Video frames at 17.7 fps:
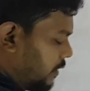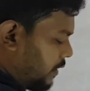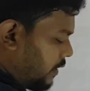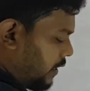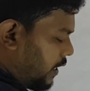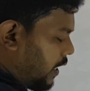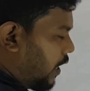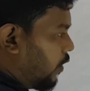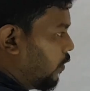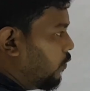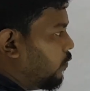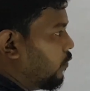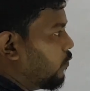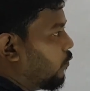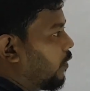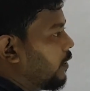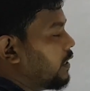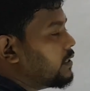
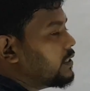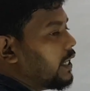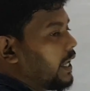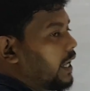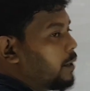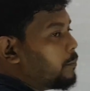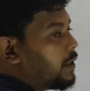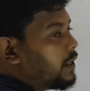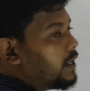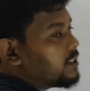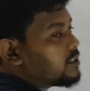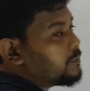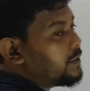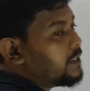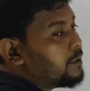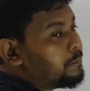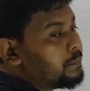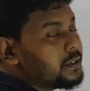Now, what is A minus
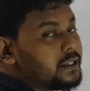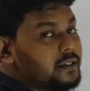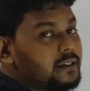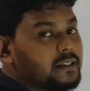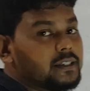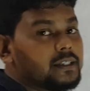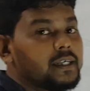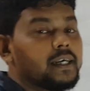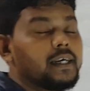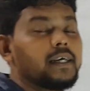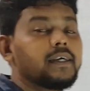B represents?